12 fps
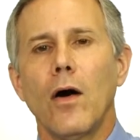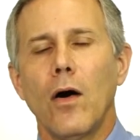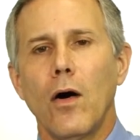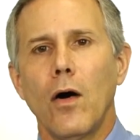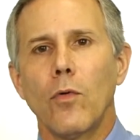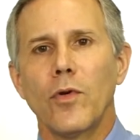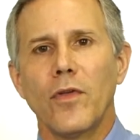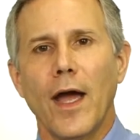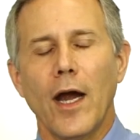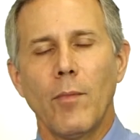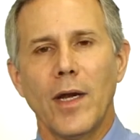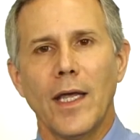All
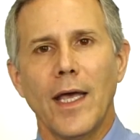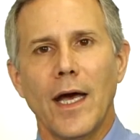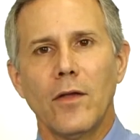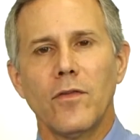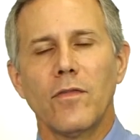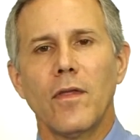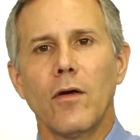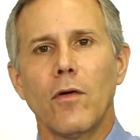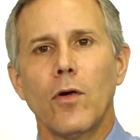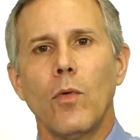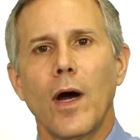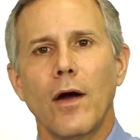retirement accounts that are
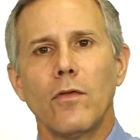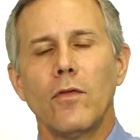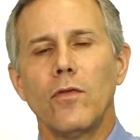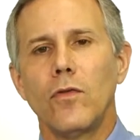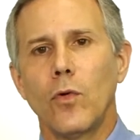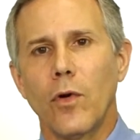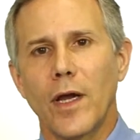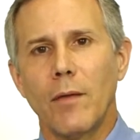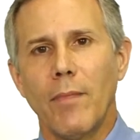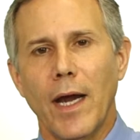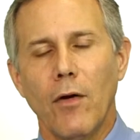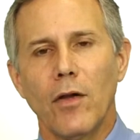acquired during a
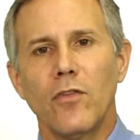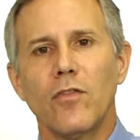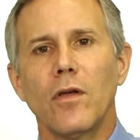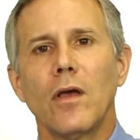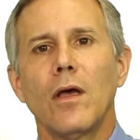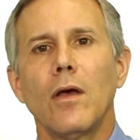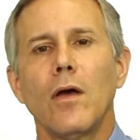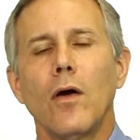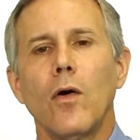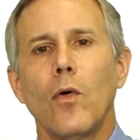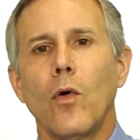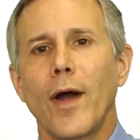marriage
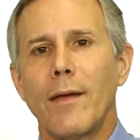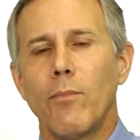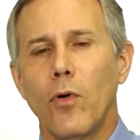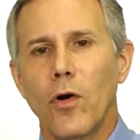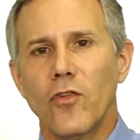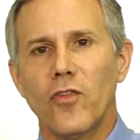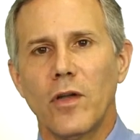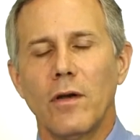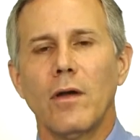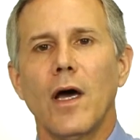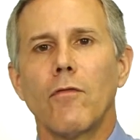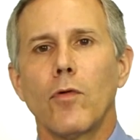or a portion
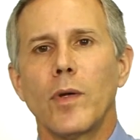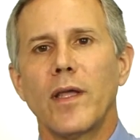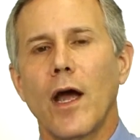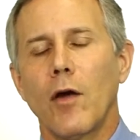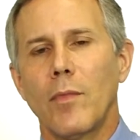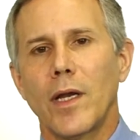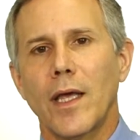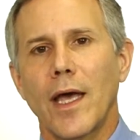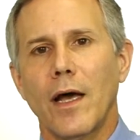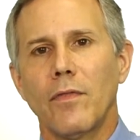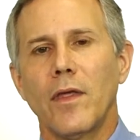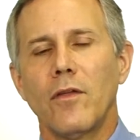of a retirement
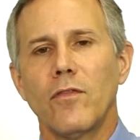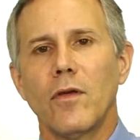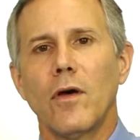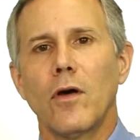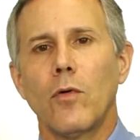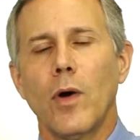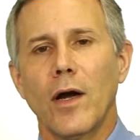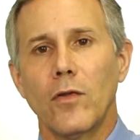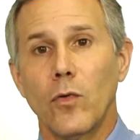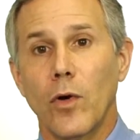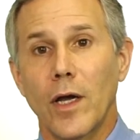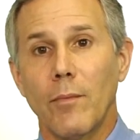account that is acquired
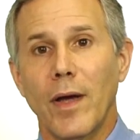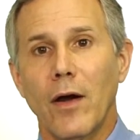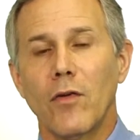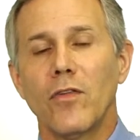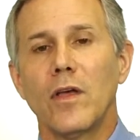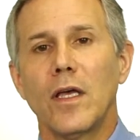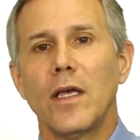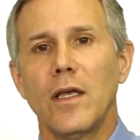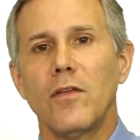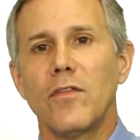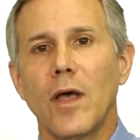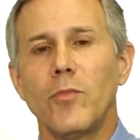during a marriage
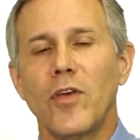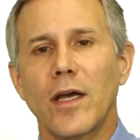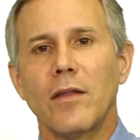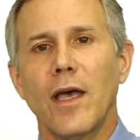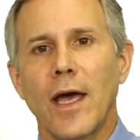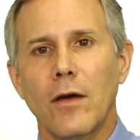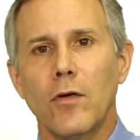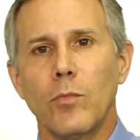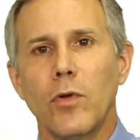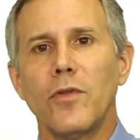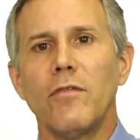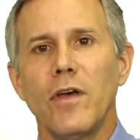is subject to
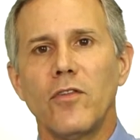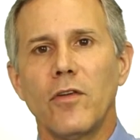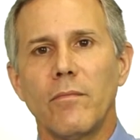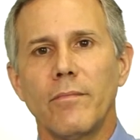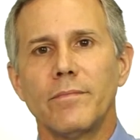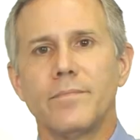equitable division.